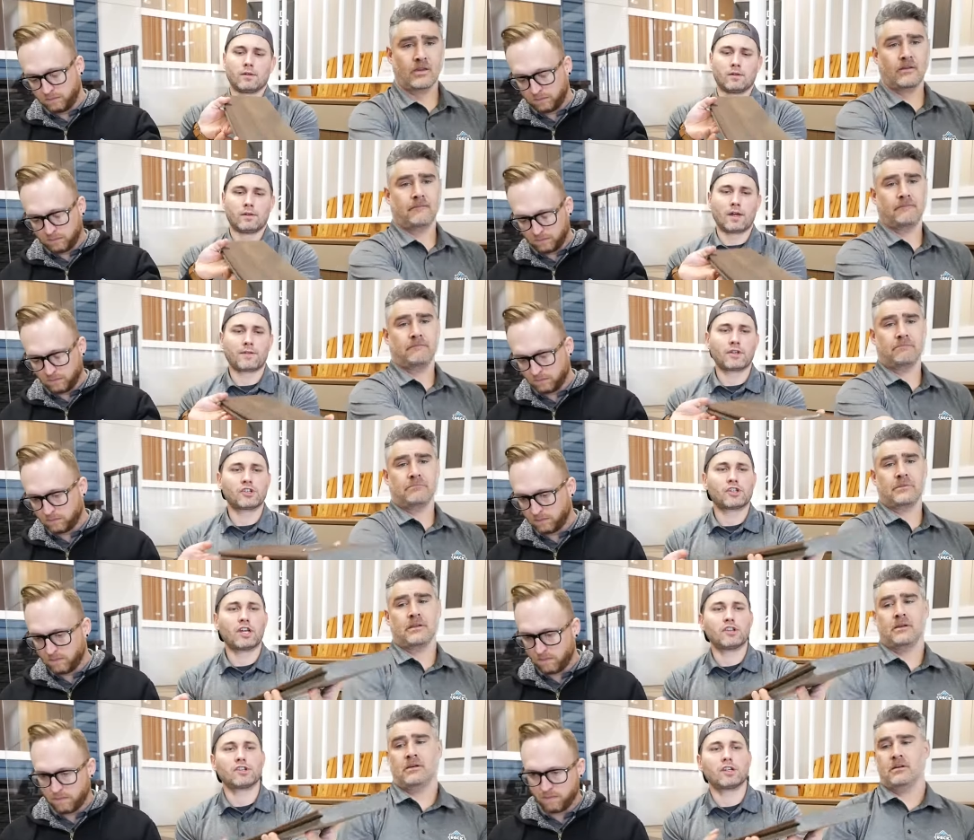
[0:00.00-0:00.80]
Speaker 1: Nothing
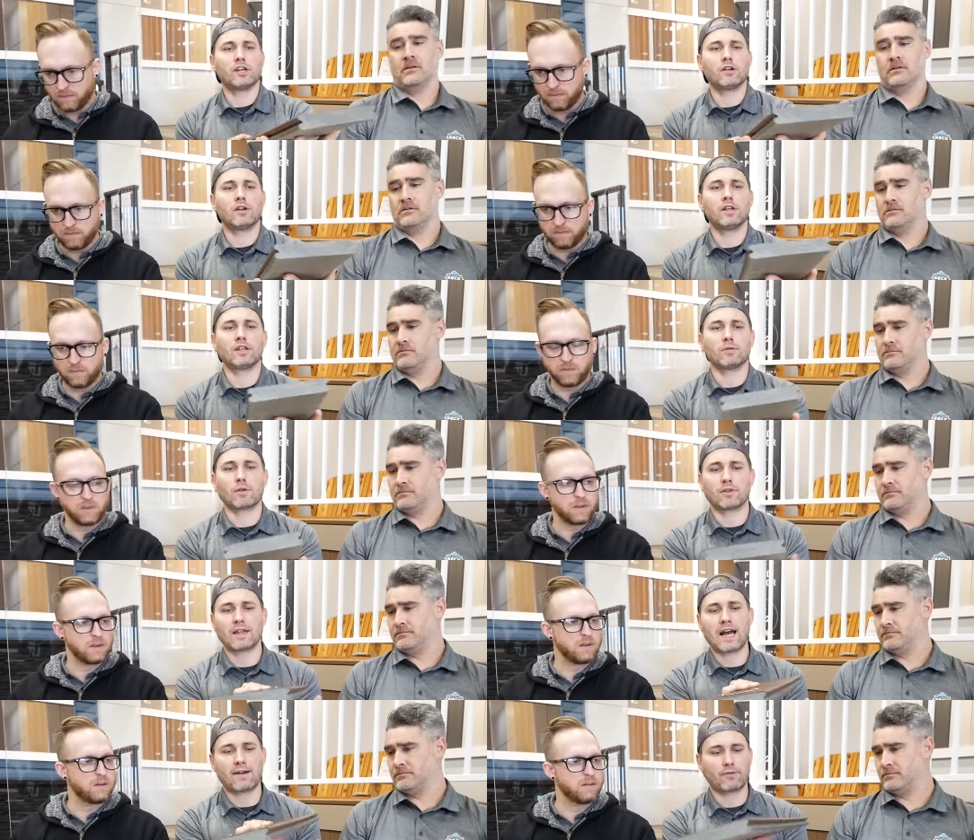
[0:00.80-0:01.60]
changing here either
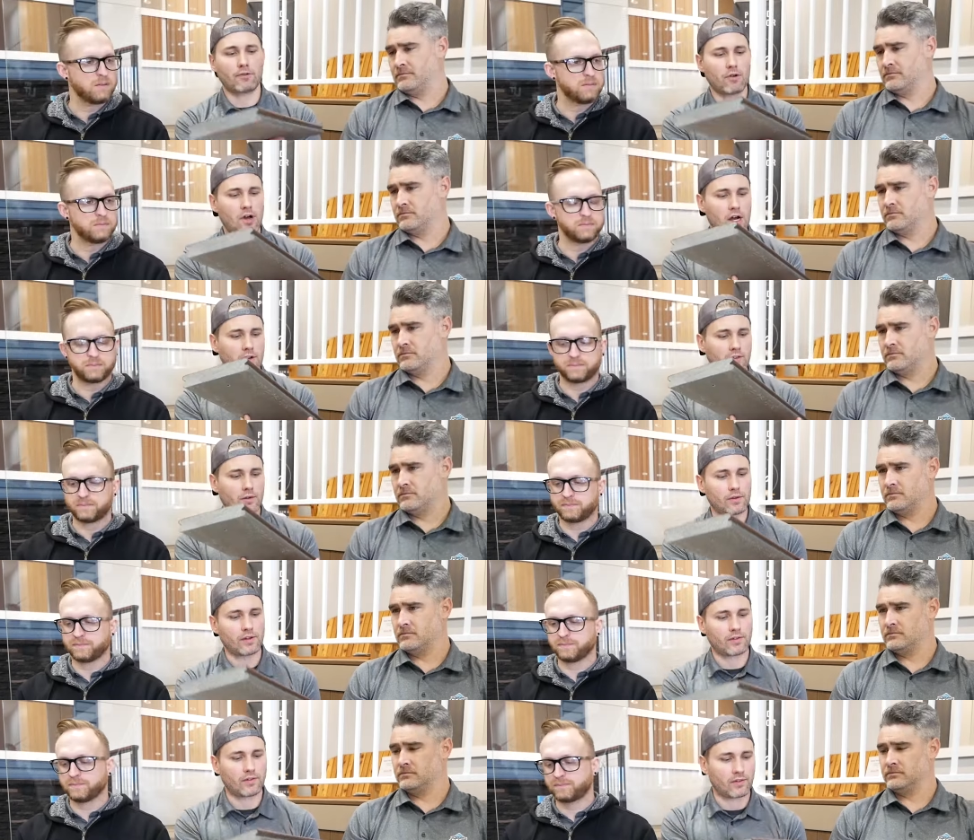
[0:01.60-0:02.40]
with lava rock,
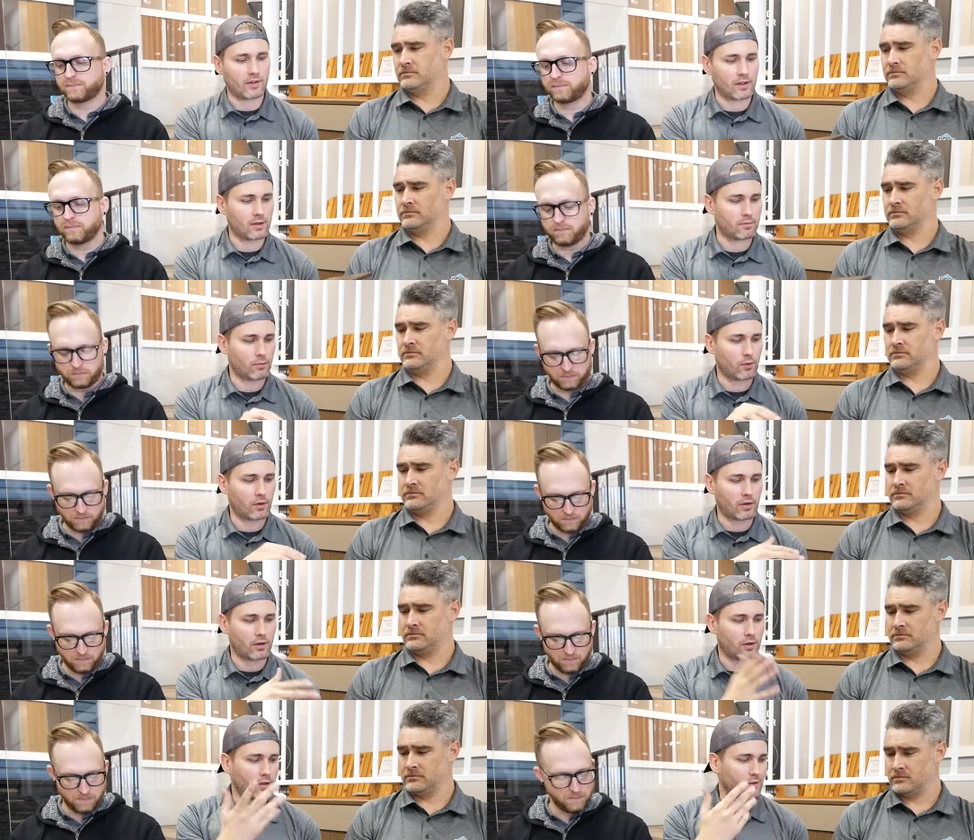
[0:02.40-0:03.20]
so this is a
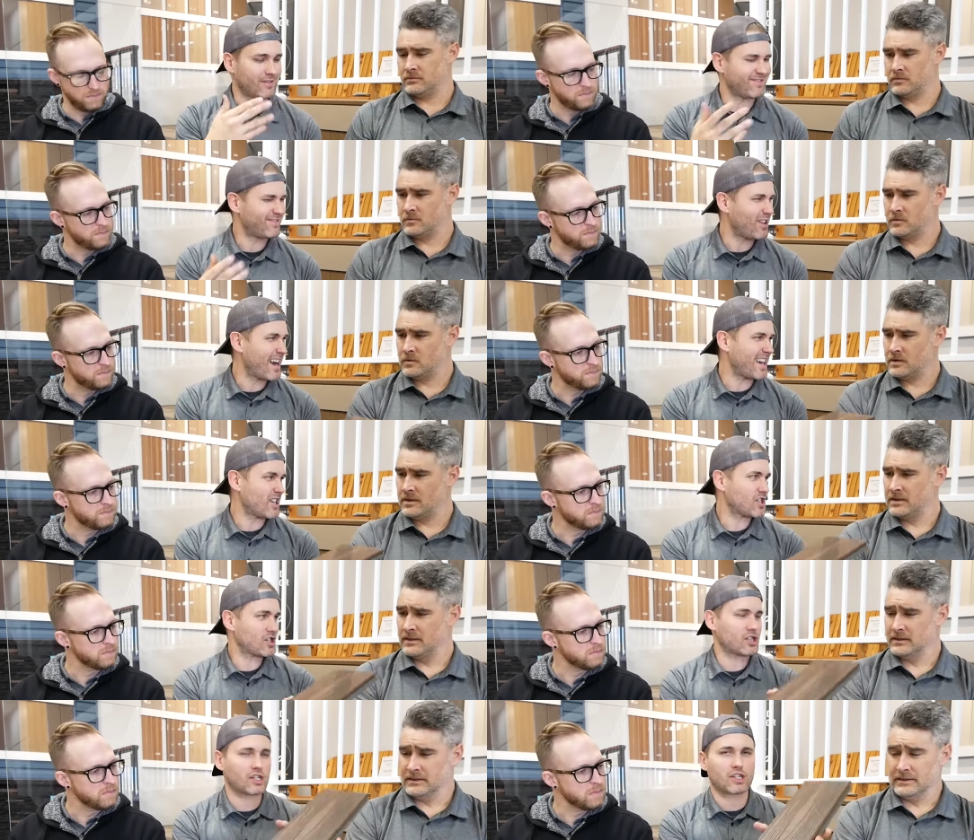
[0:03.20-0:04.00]
more
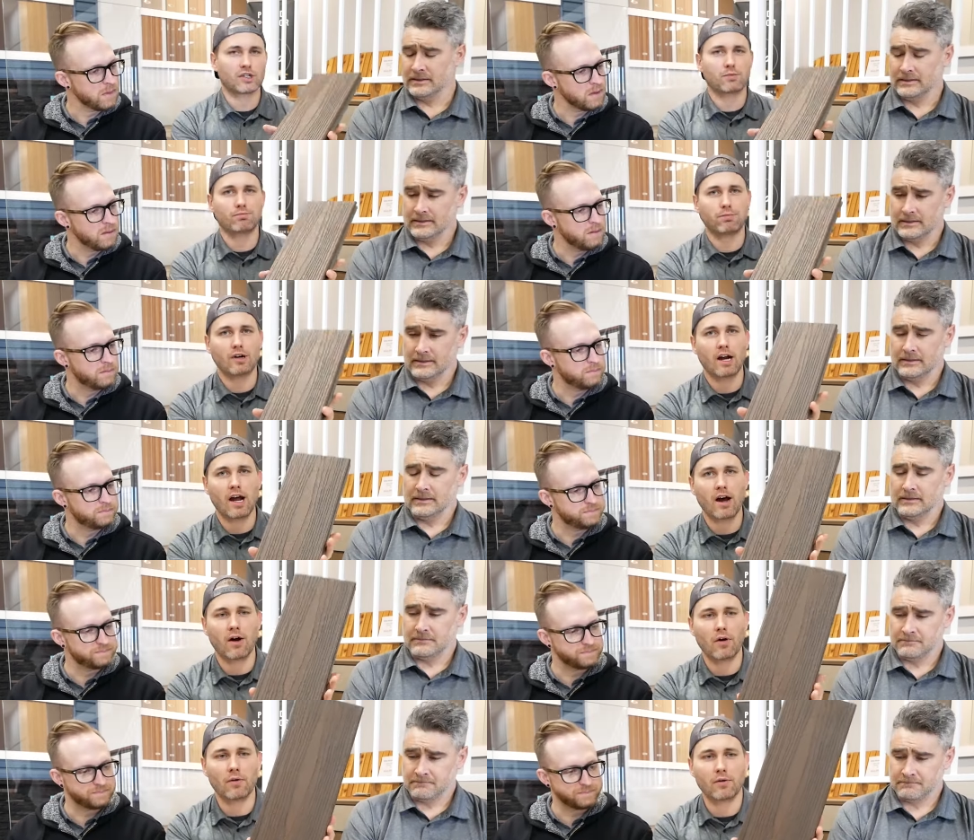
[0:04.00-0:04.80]
reddish
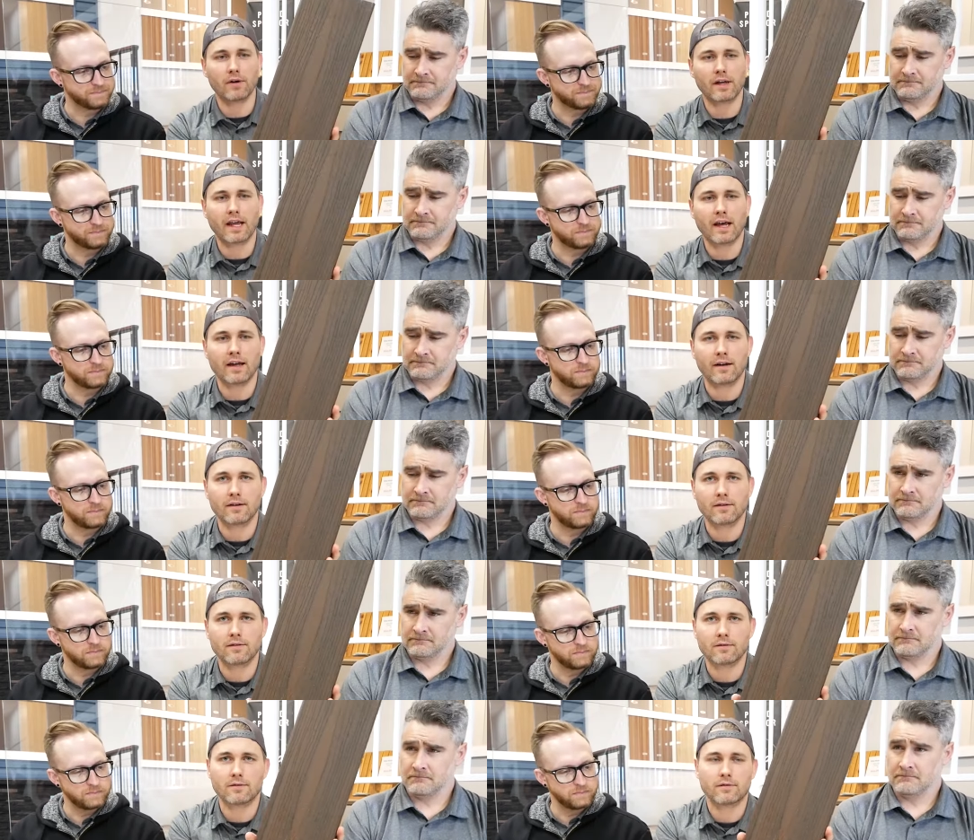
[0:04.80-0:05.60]
brown
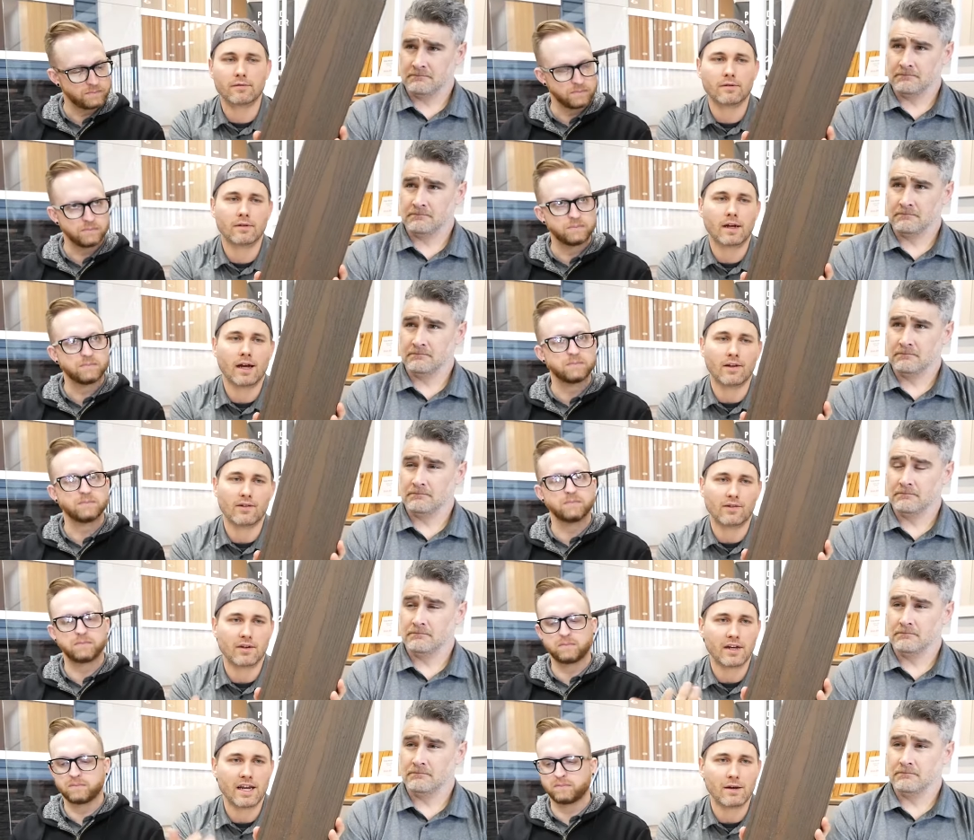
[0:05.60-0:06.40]
again,
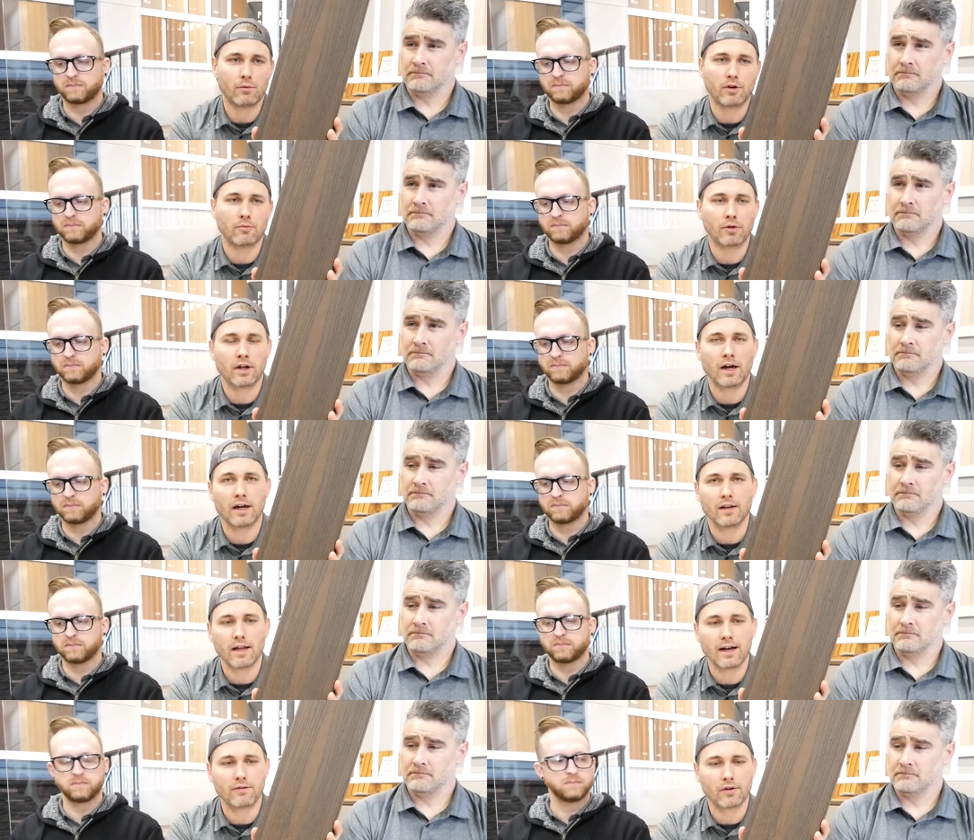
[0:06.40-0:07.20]
as the name would
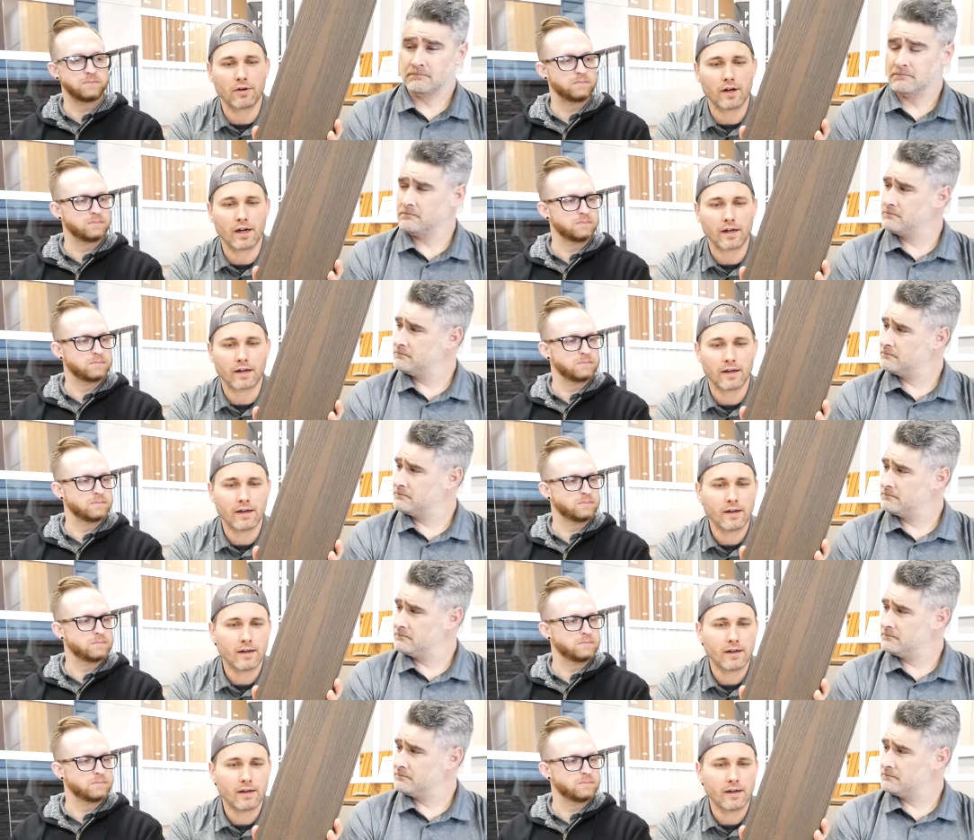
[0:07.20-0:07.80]
imply, lava rock.